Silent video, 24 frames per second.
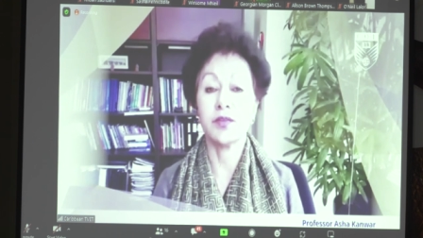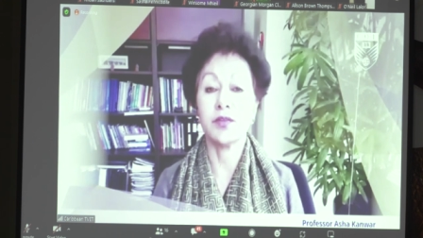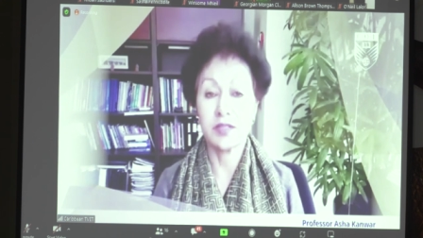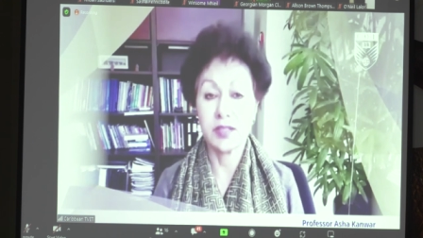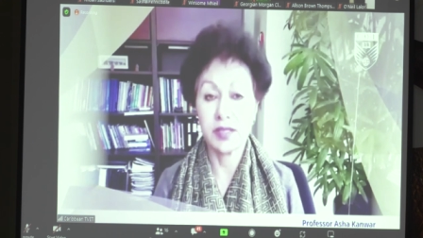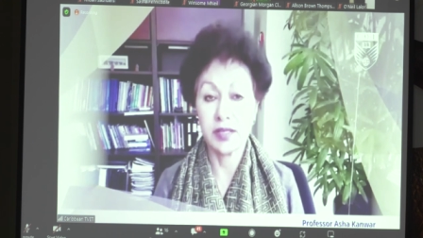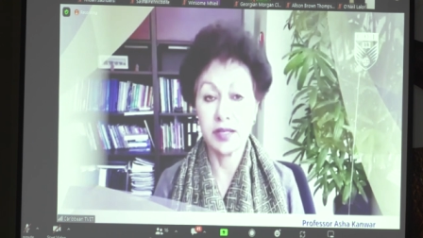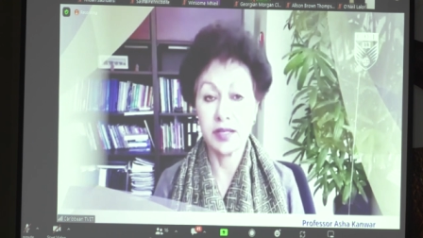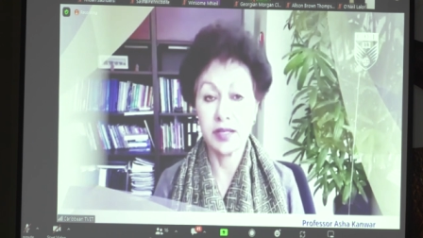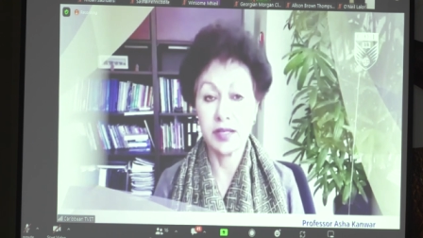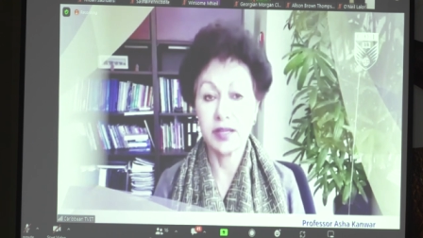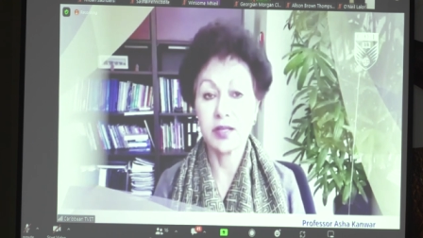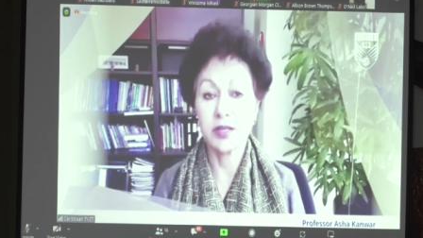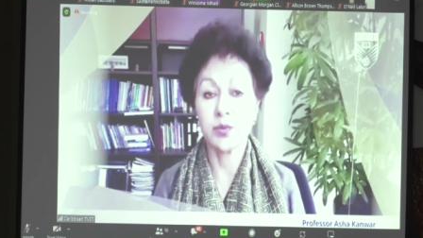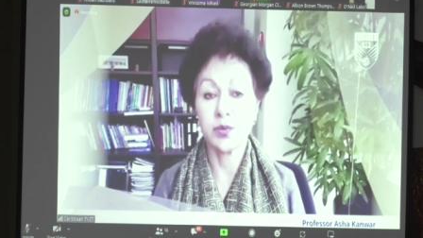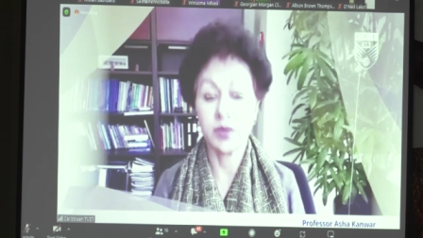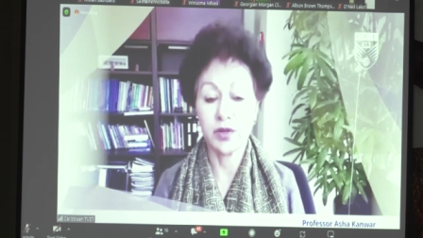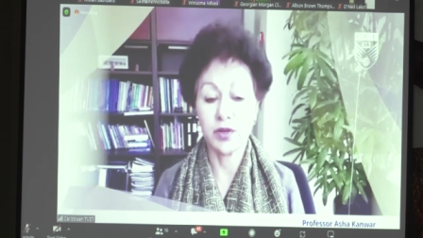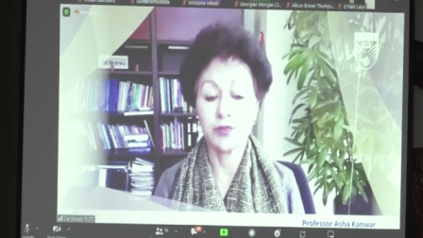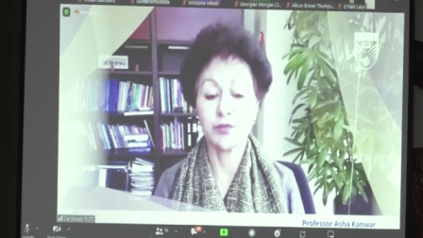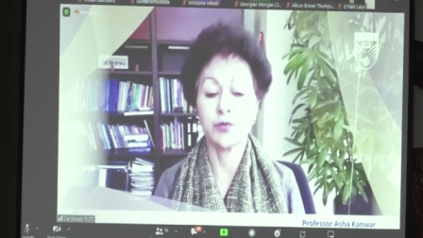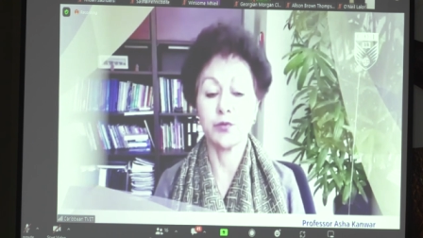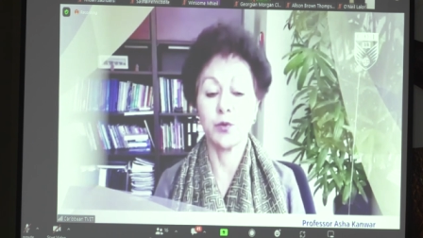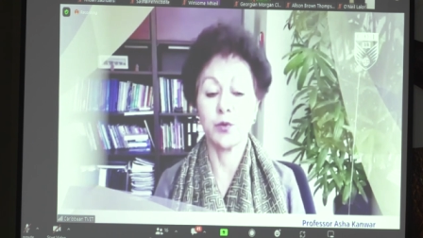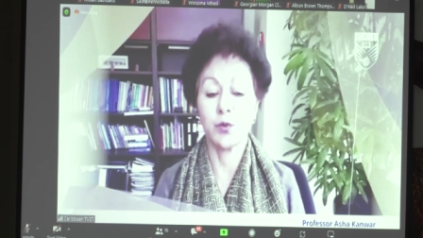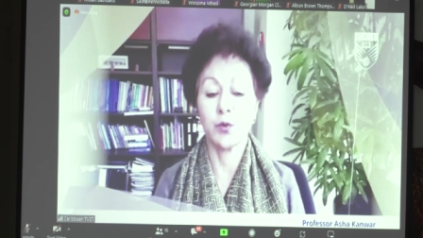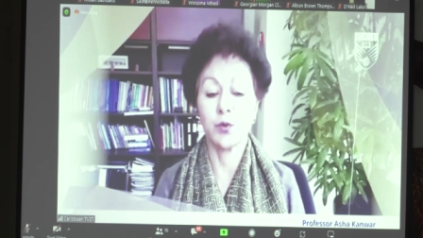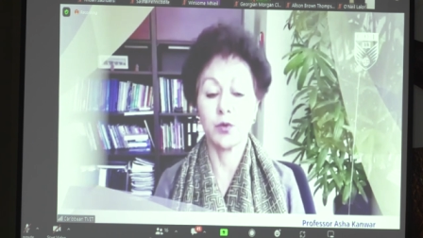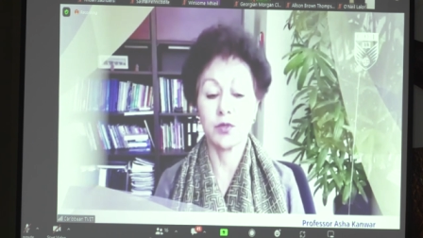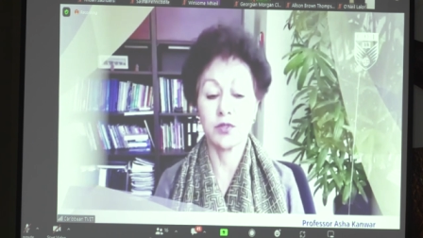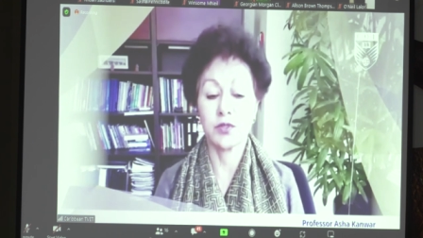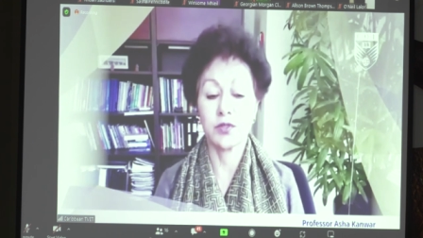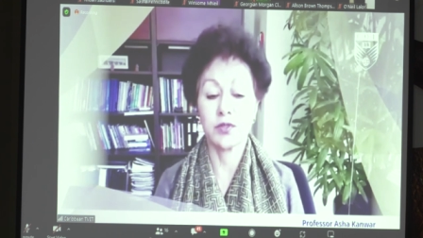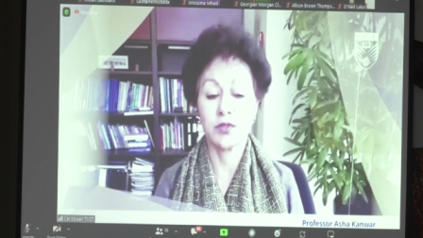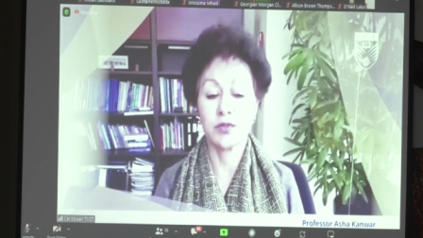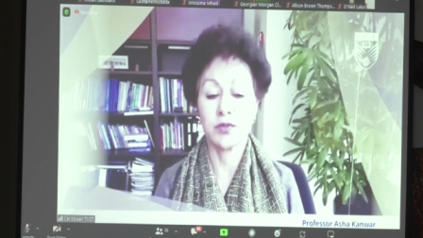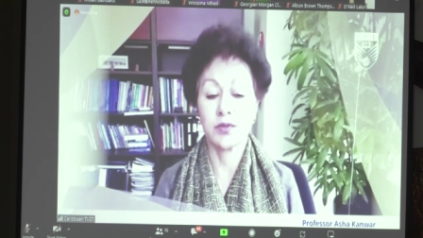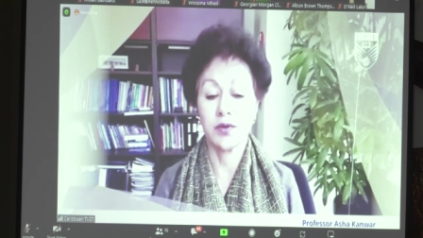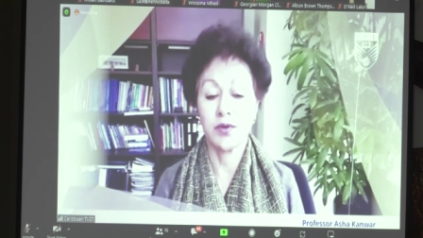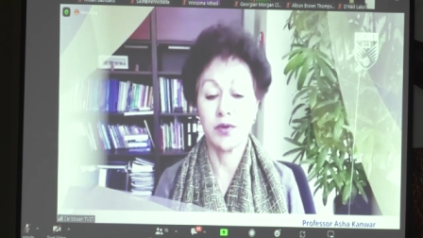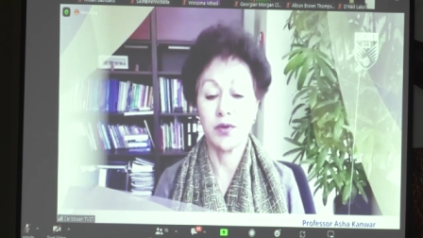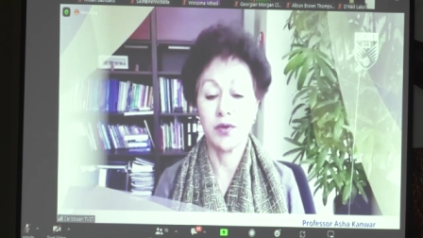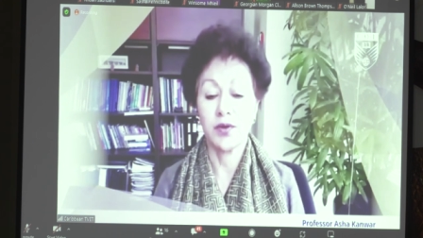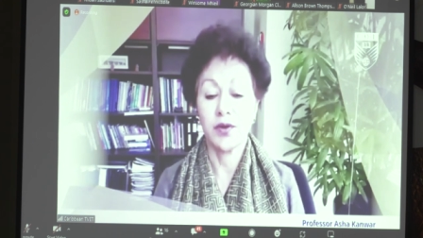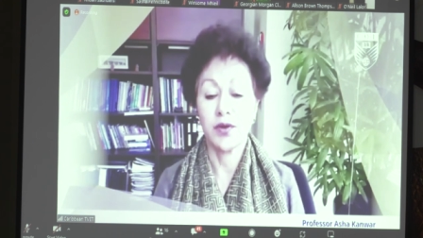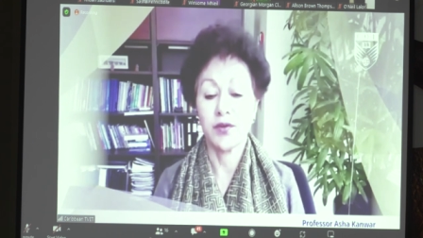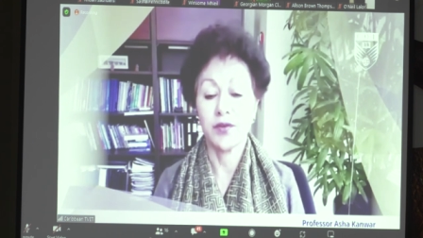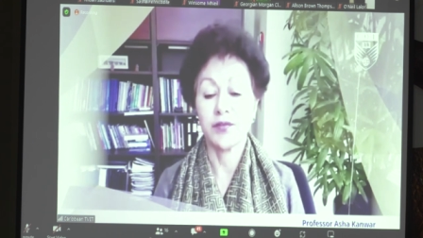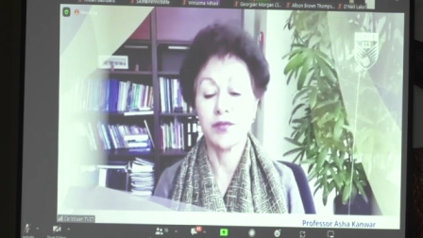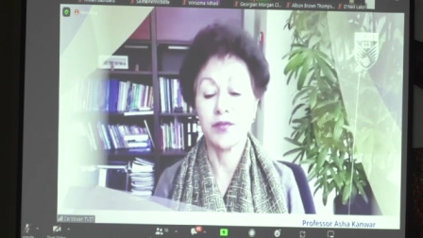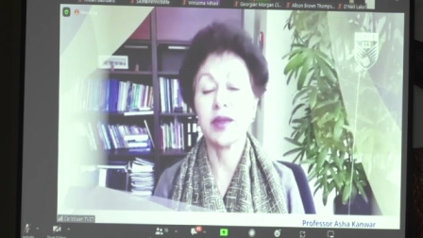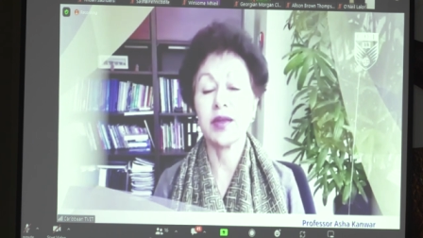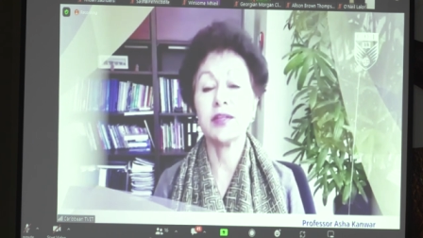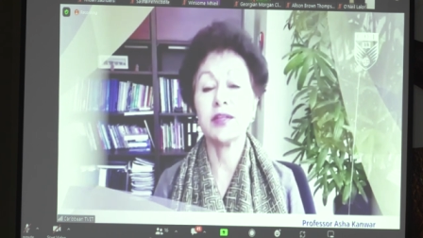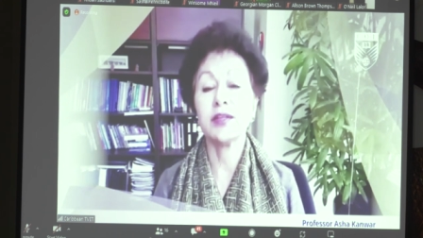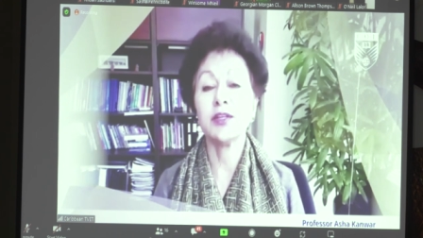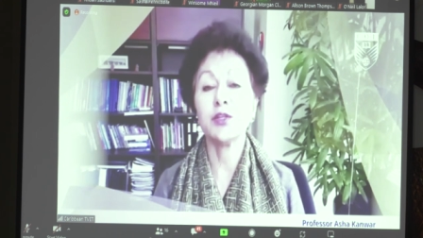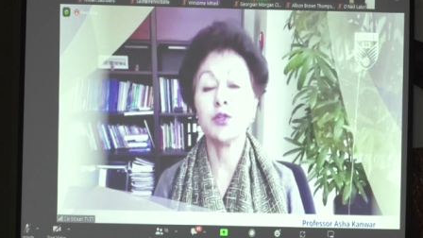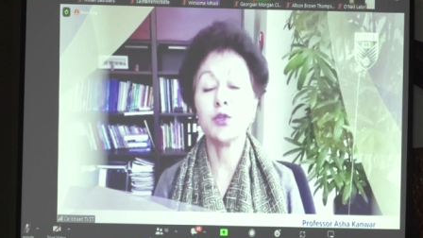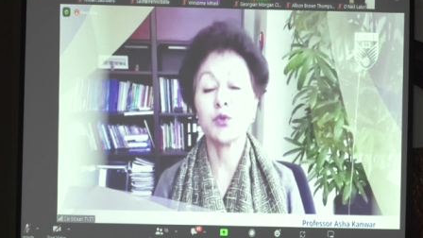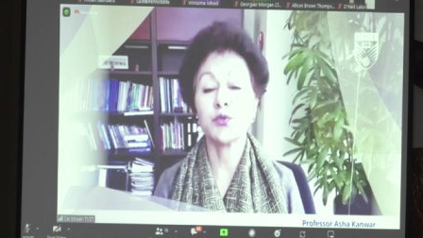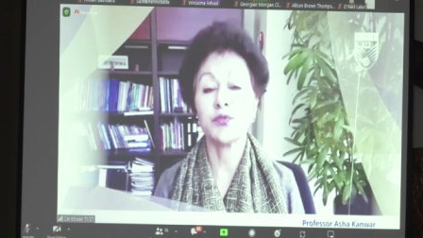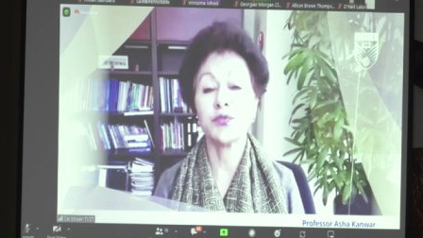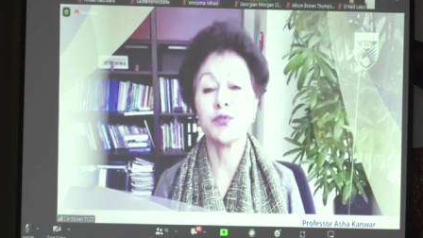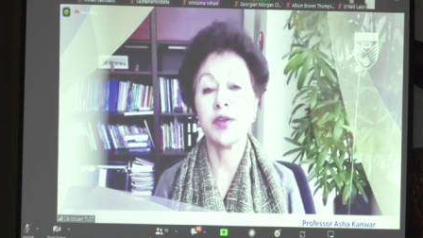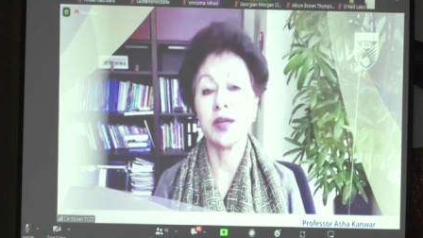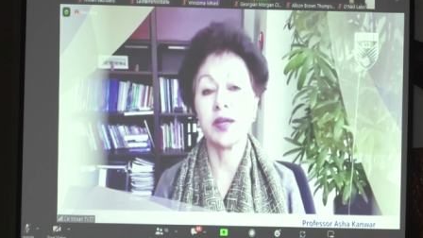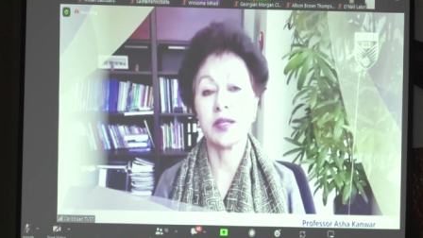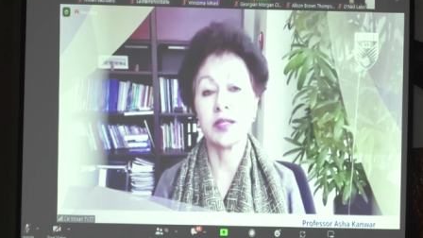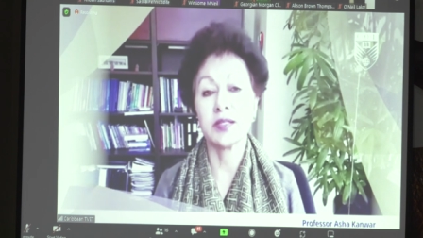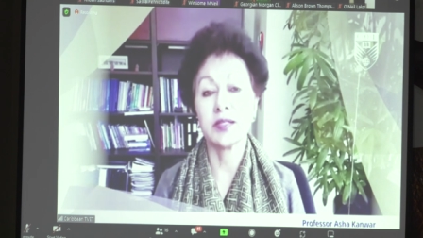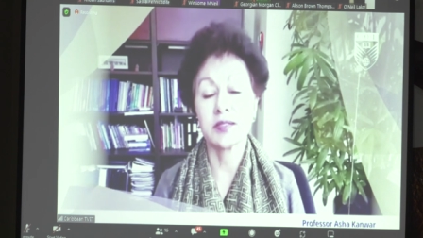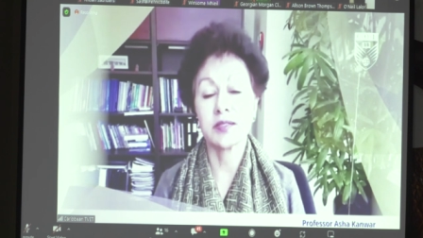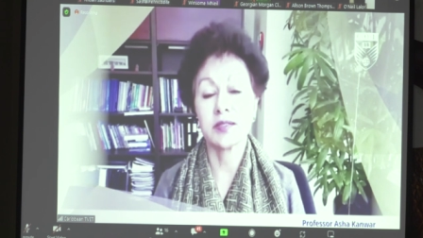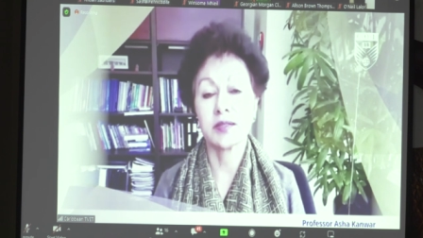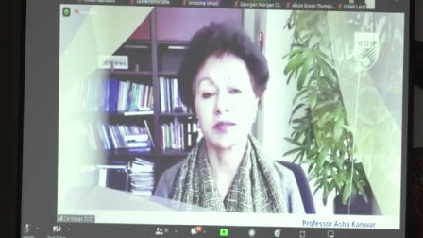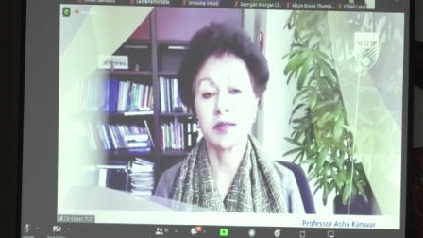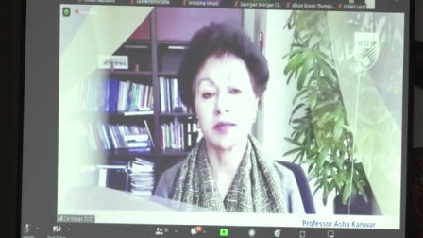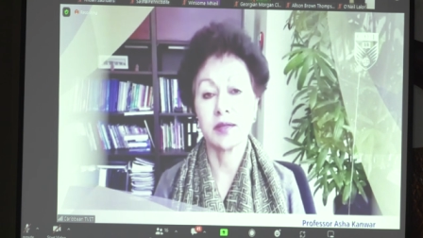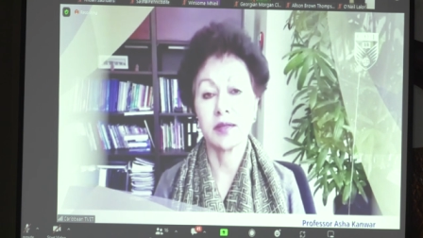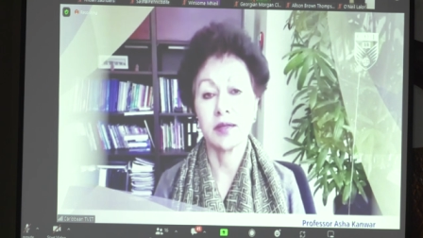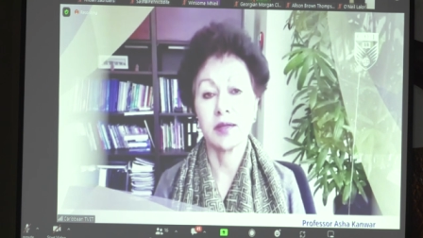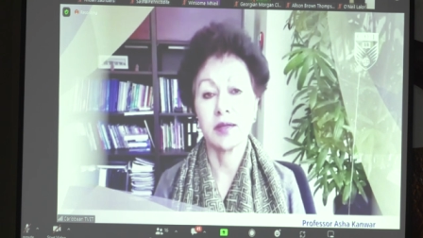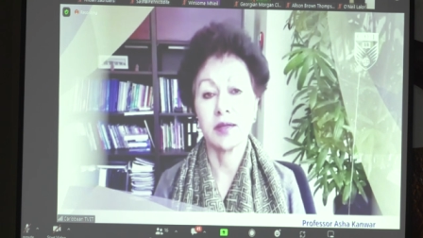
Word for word: a resilient workforce ready to face